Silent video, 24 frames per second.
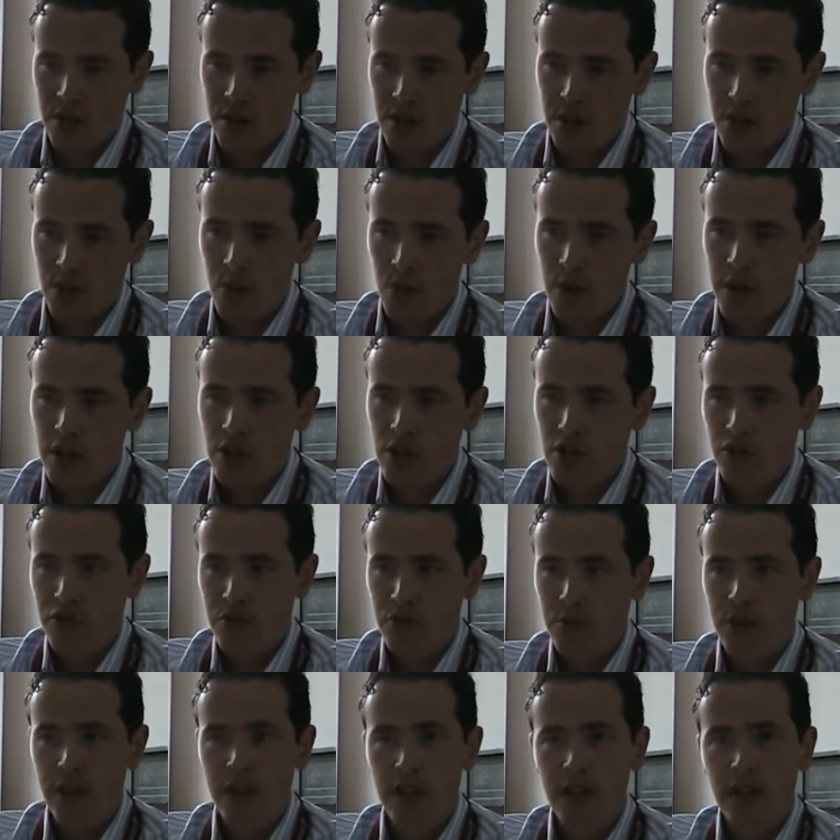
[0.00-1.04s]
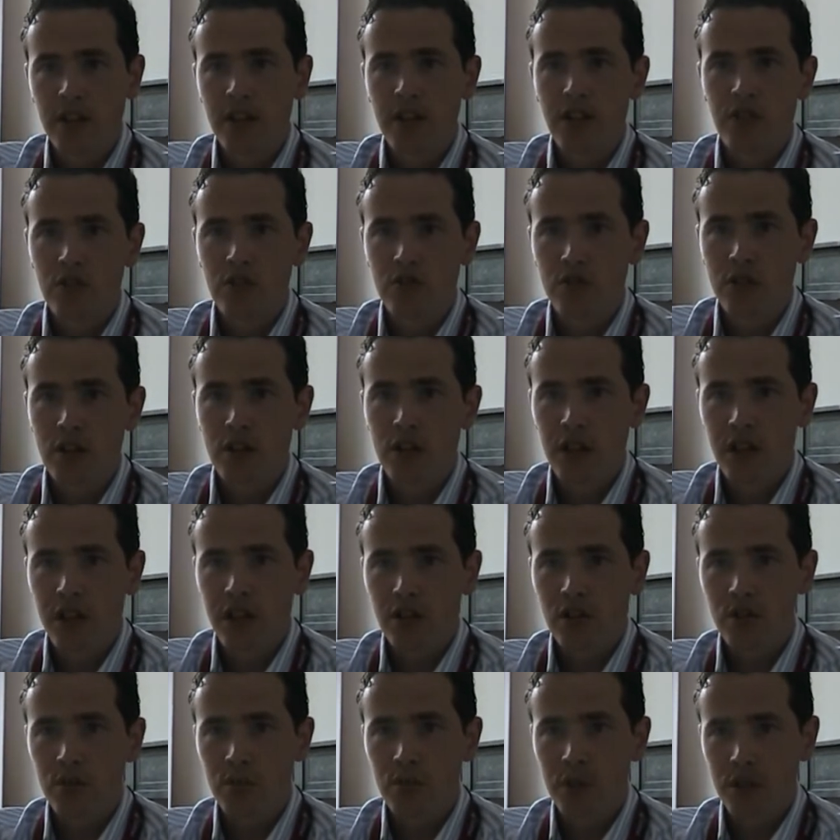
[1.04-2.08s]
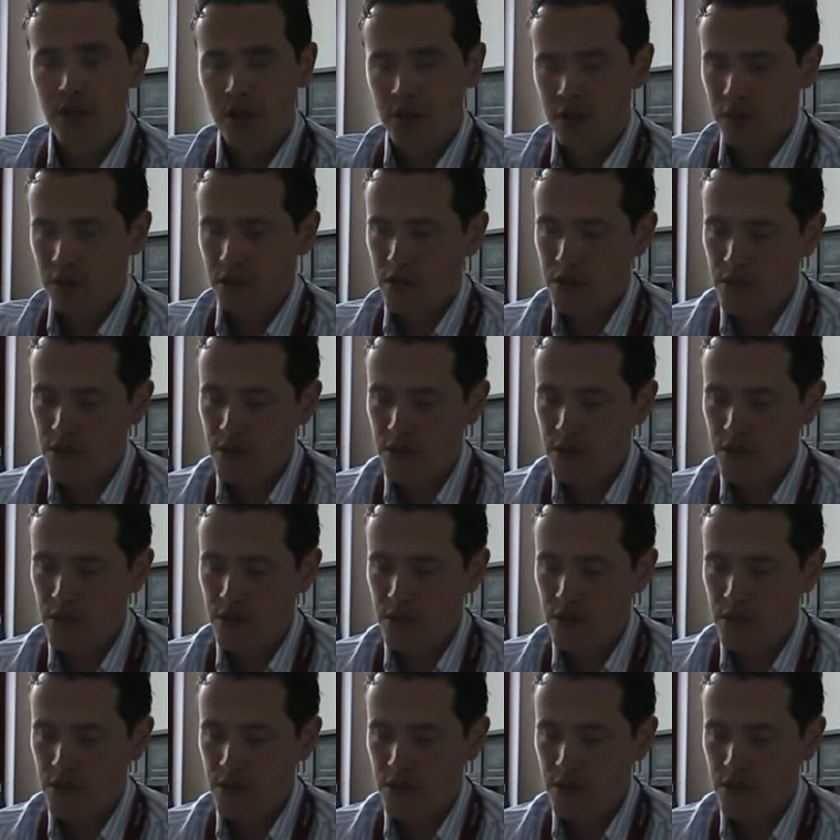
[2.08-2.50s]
ways of bringing that to the cloud, but